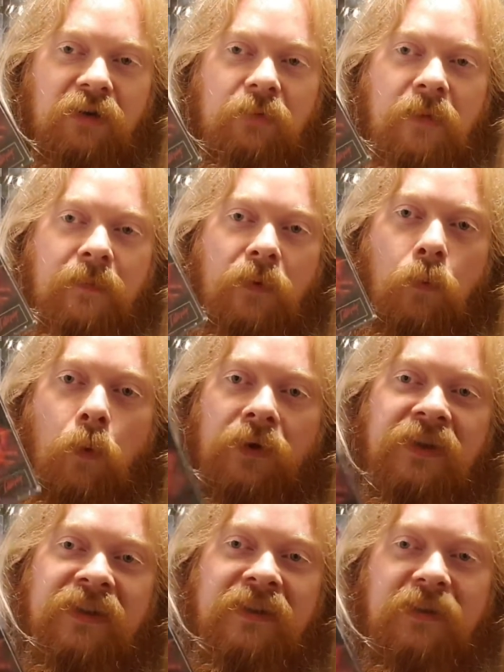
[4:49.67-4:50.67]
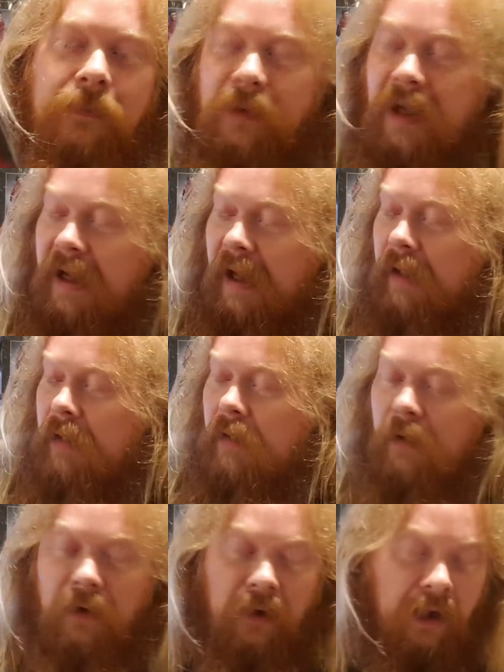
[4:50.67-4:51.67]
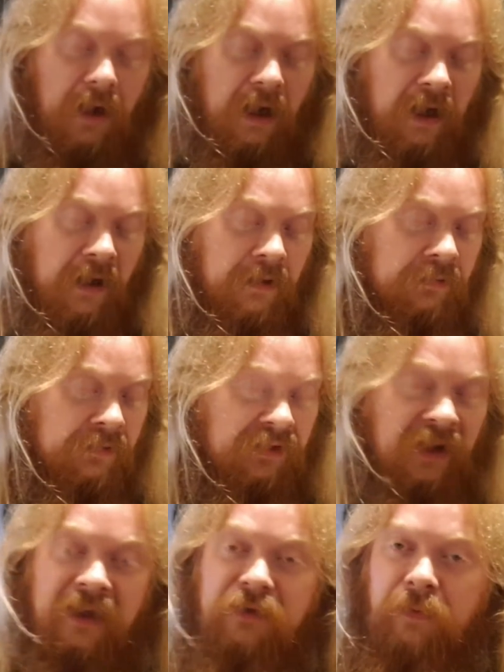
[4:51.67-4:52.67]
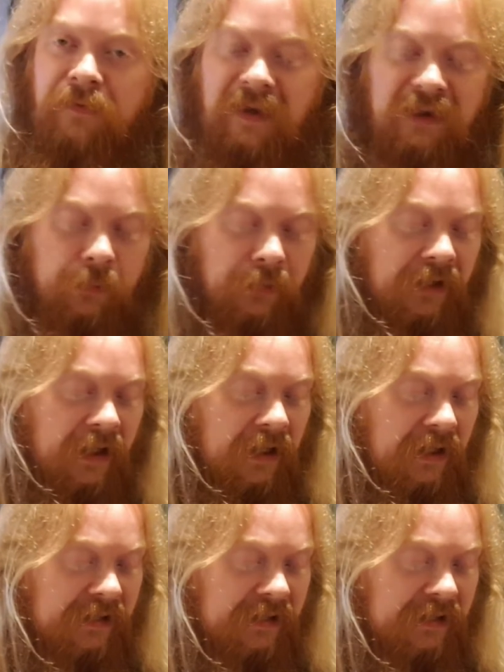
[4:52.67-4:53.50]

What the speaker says: I remember wanting to play it. And that's with this one here.